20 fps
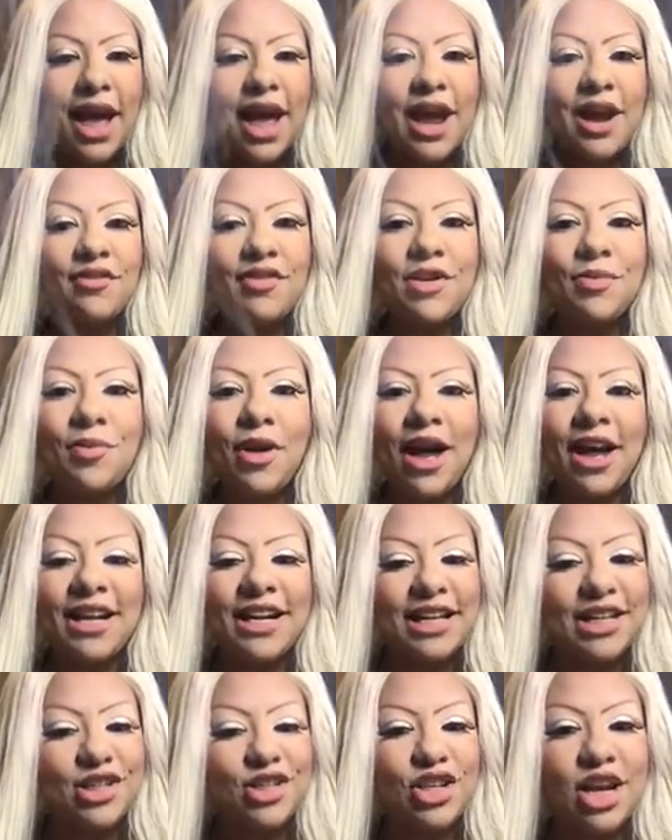Hi everyone,
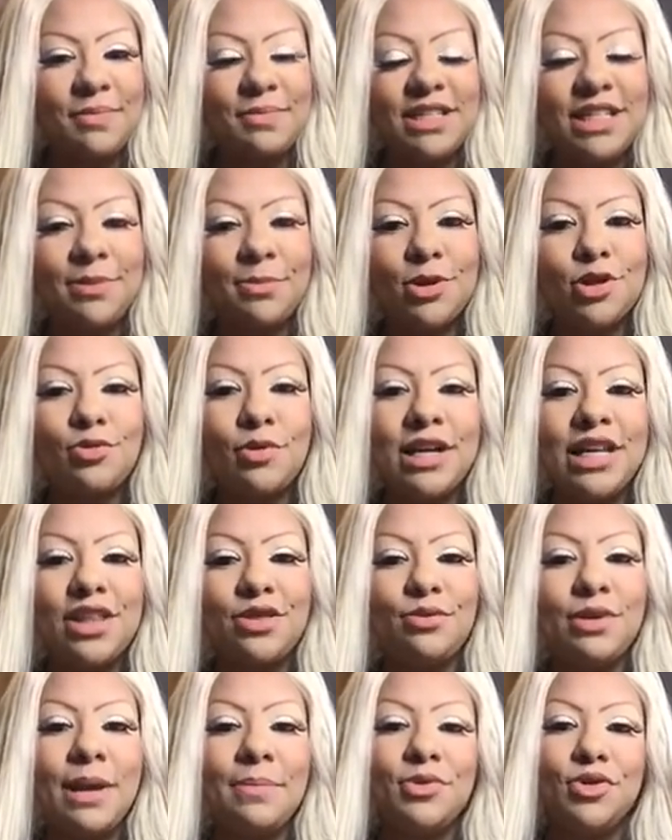it's Jamie Zebra
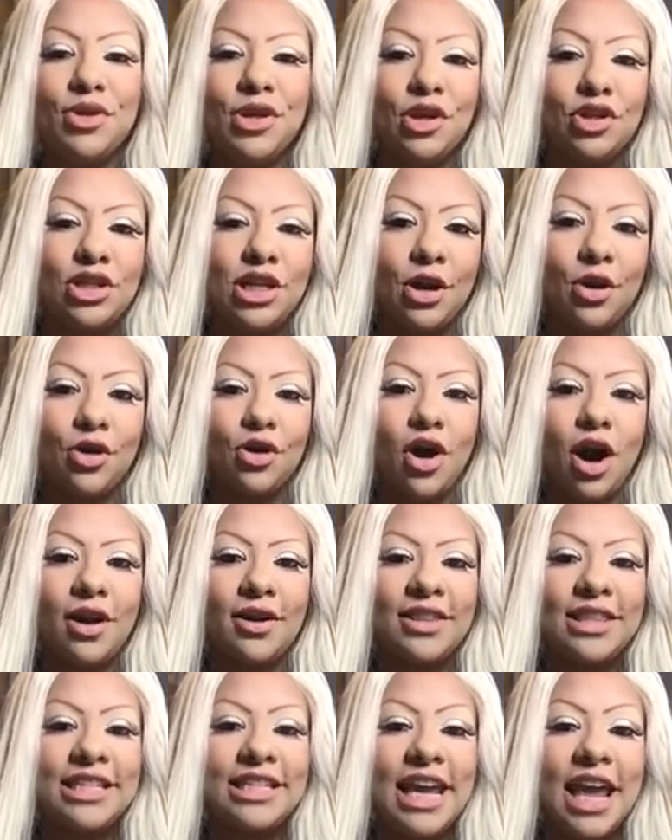23. I'm doing your tarot card
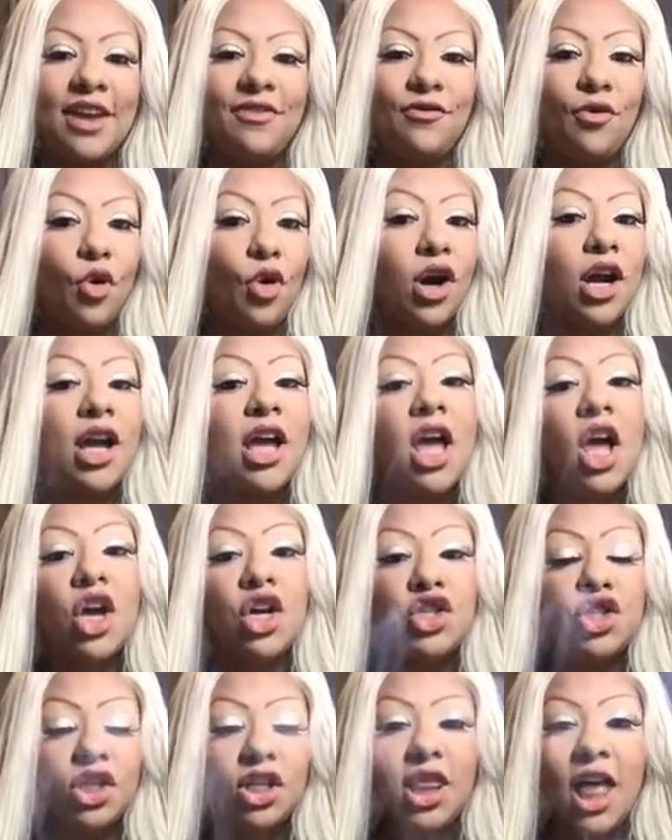of the day for
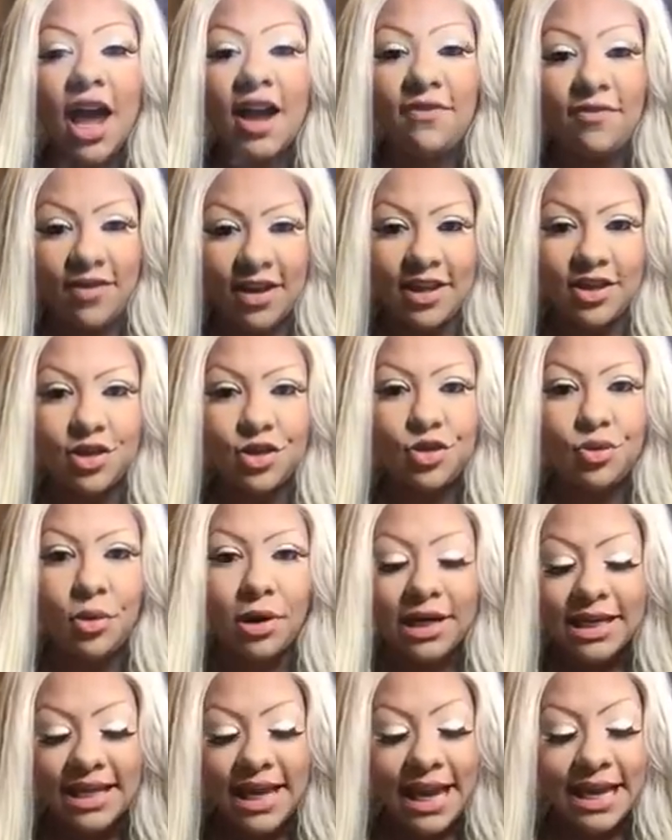July 5th,
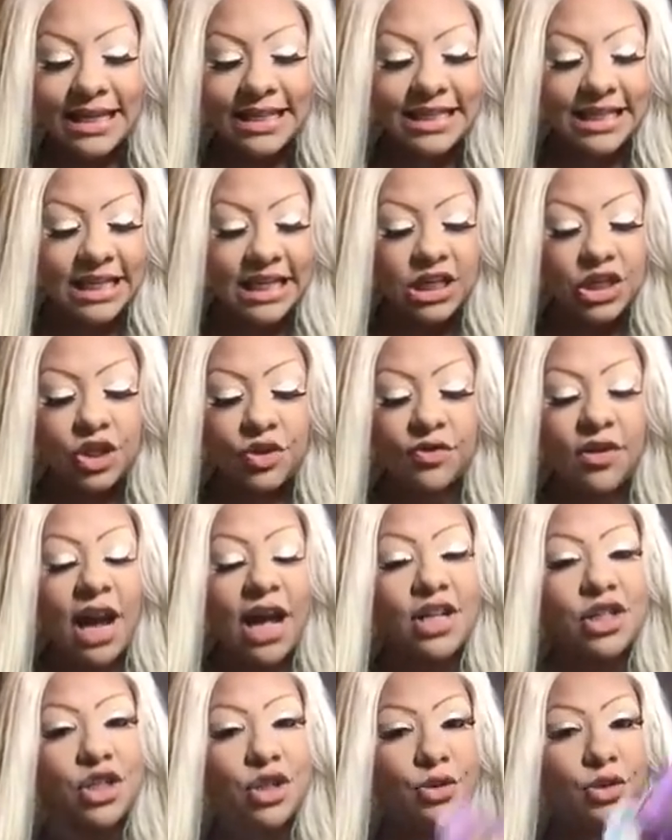2018. You've
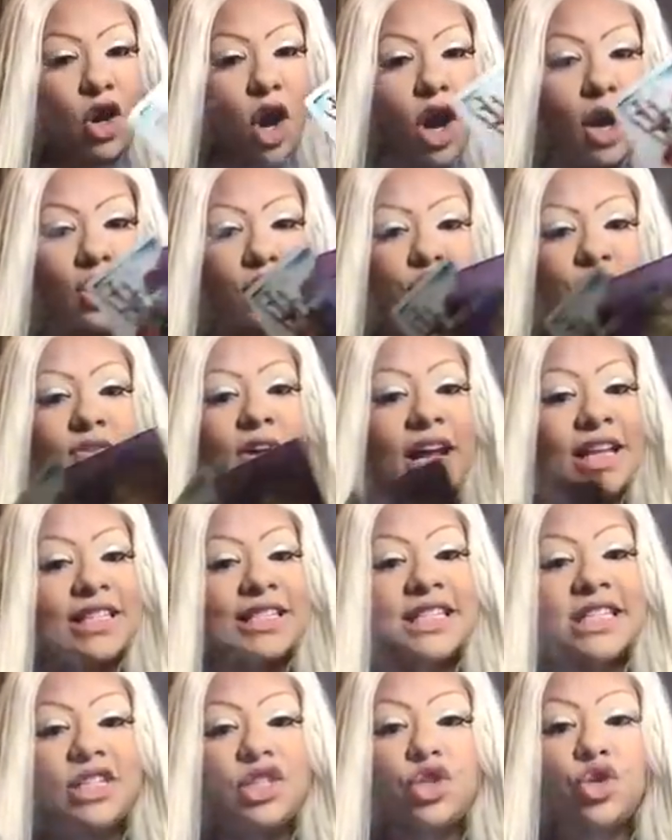got two cards. You've got
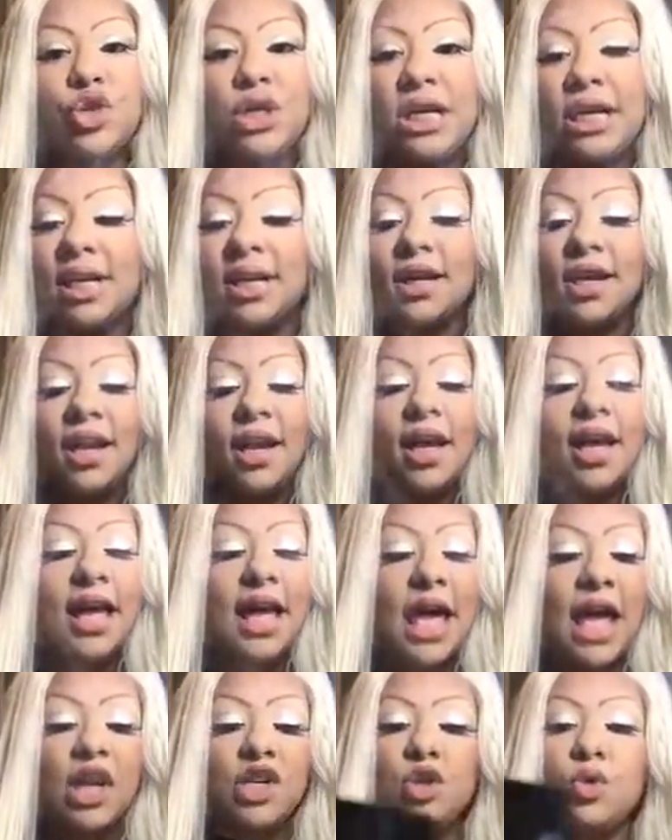Citrine,
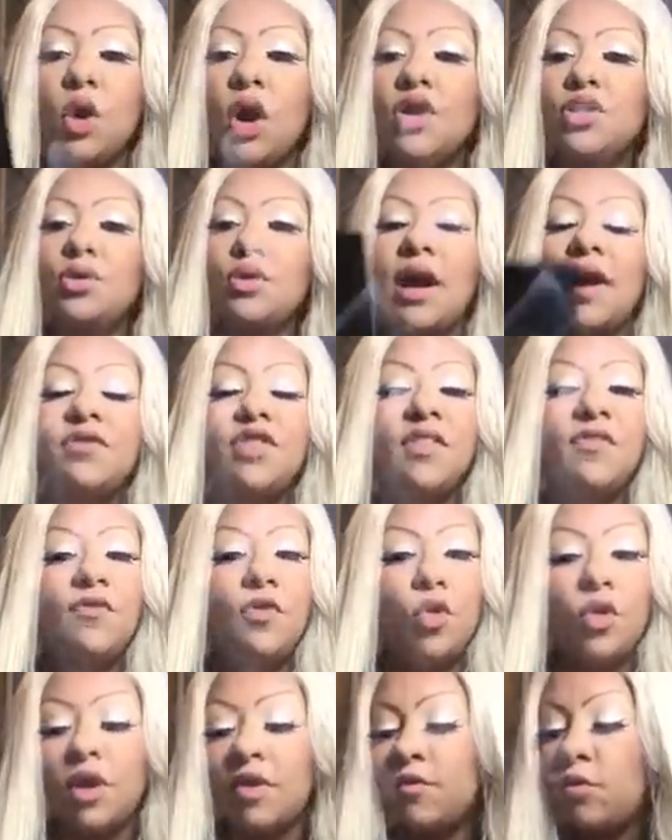and you also have the
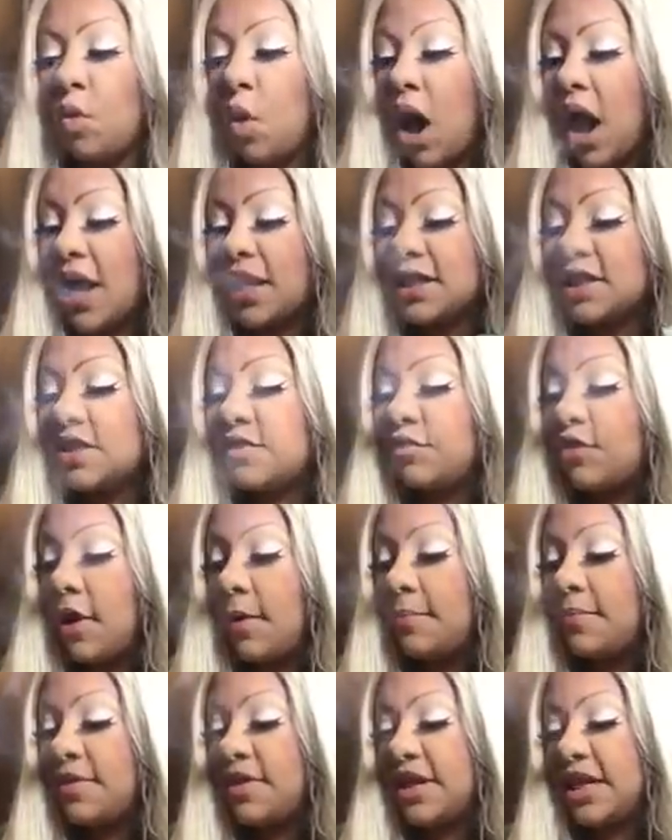Four of Wands
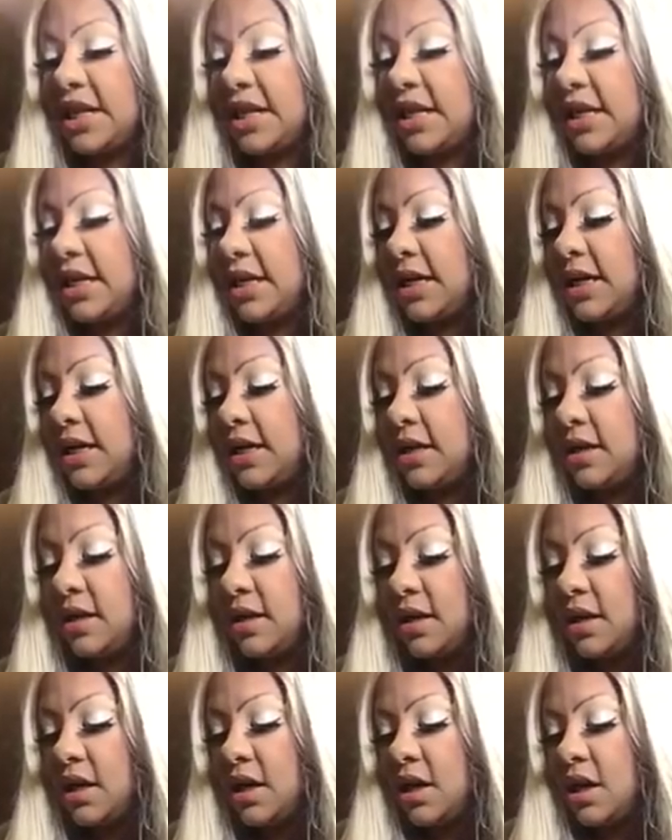from the
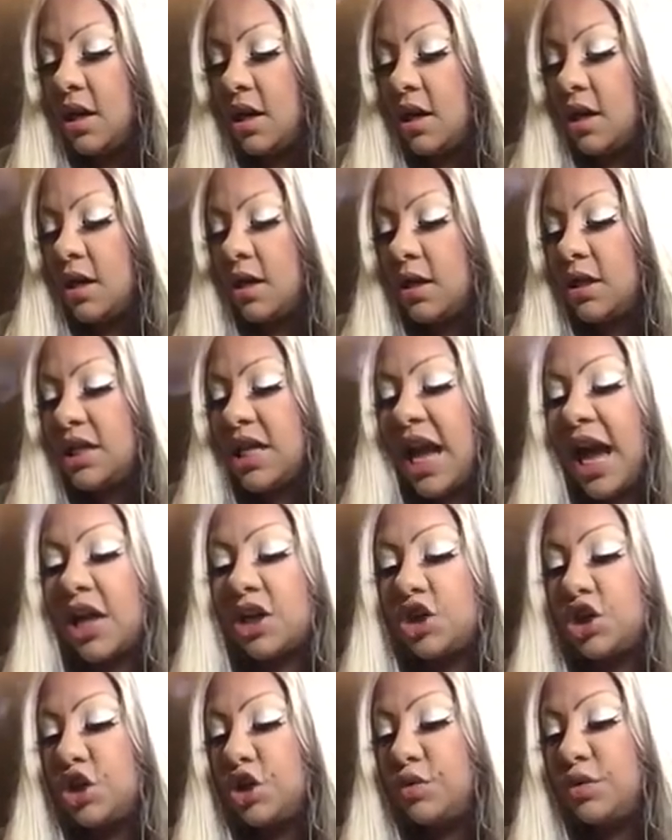
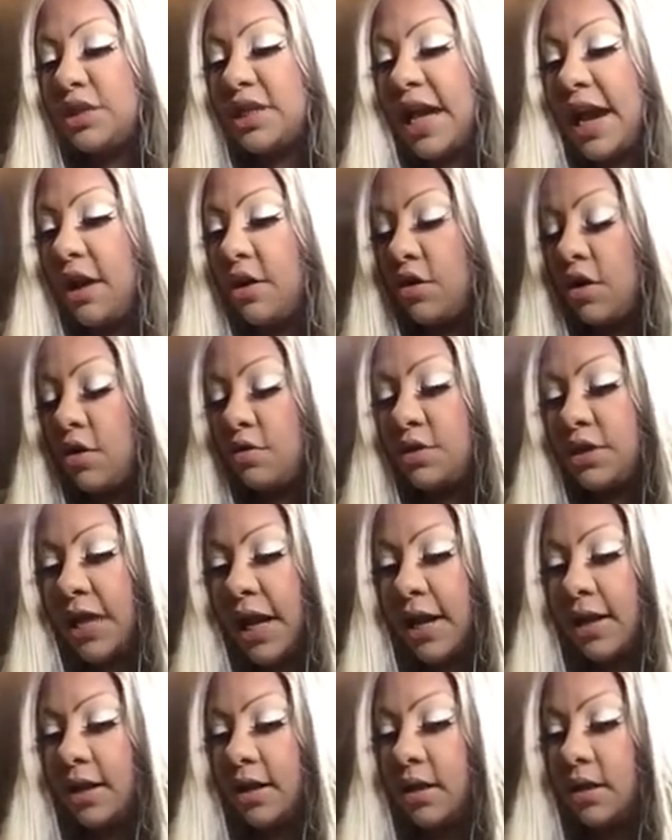Tattoo Tarot
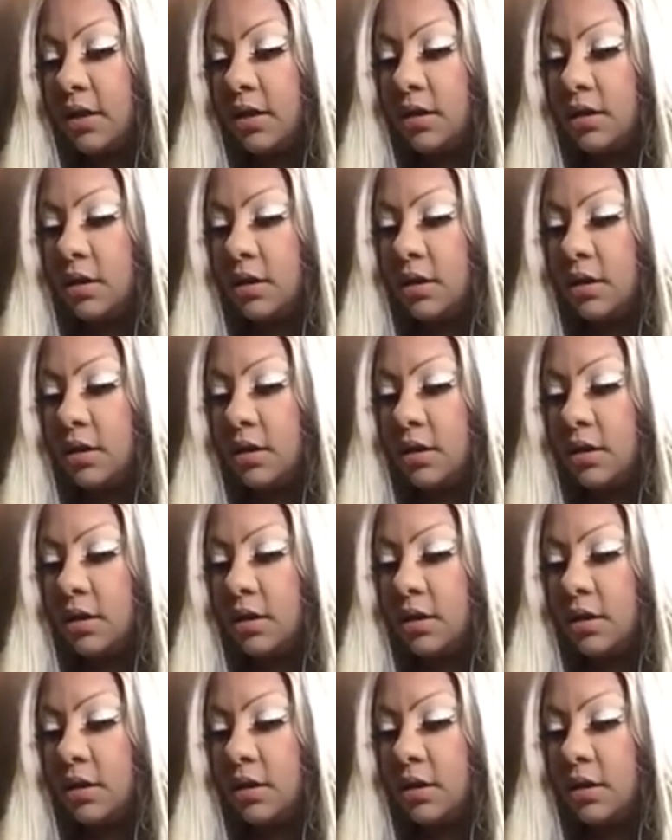deck.